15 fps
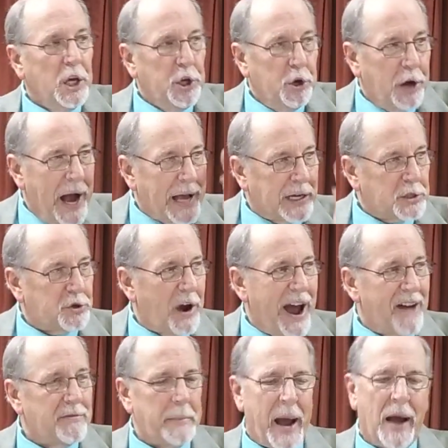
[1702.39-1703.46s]
You got to
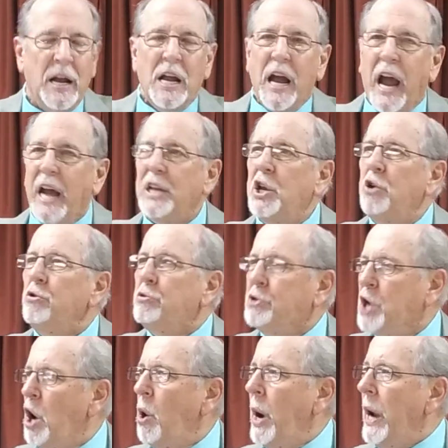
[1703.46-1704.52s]
drive them out. And you
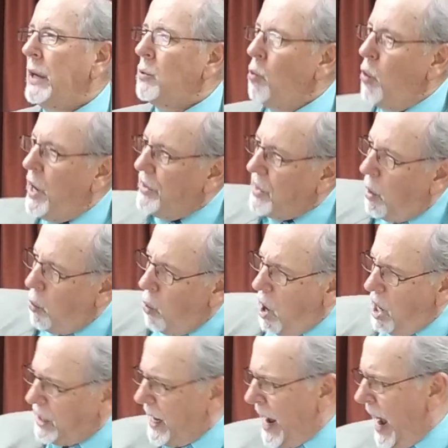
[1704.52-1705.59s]
do it with the
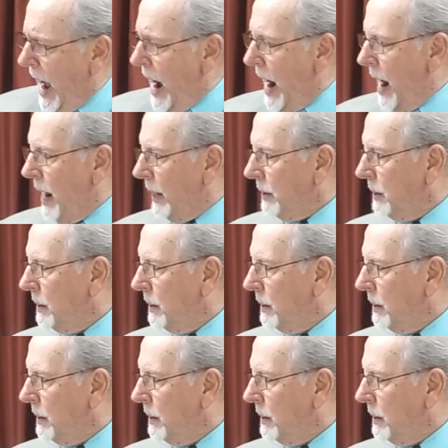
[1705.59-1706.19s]
Word of God.